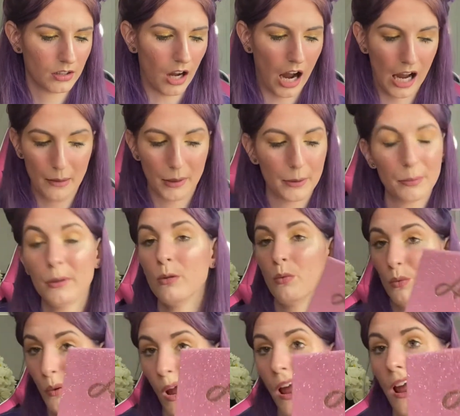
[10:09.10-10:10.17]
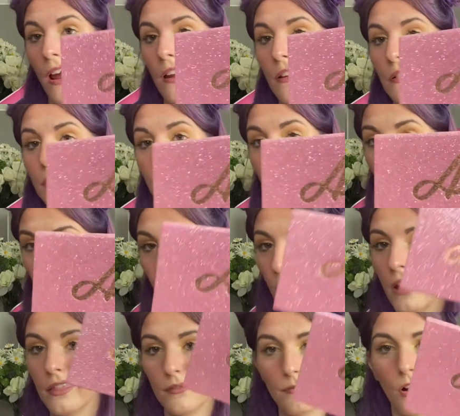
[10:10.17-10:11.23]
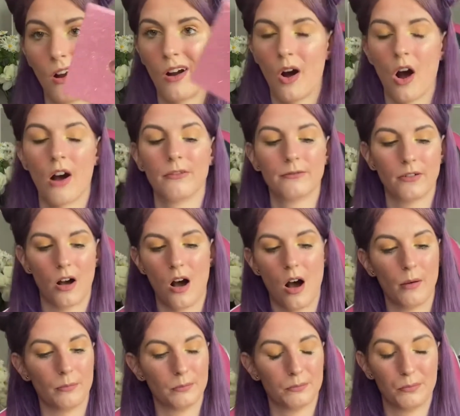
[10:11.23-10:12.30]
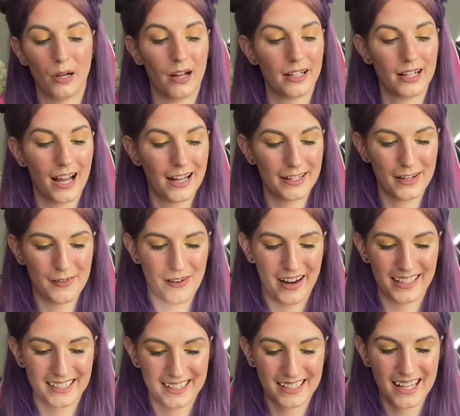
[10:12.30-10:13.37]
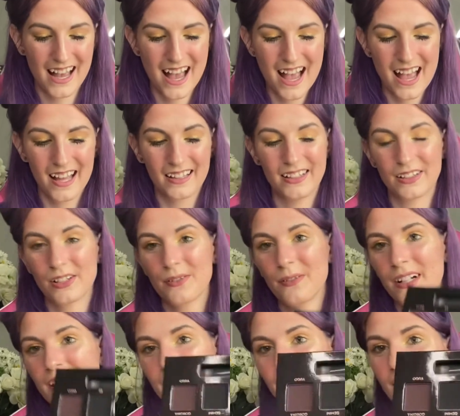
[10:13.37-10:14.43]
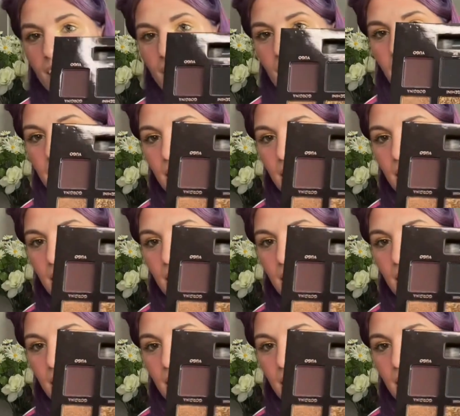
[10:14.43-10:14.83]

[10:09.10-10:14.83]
I might be way the fuck off. But anyways, here's what it looks like.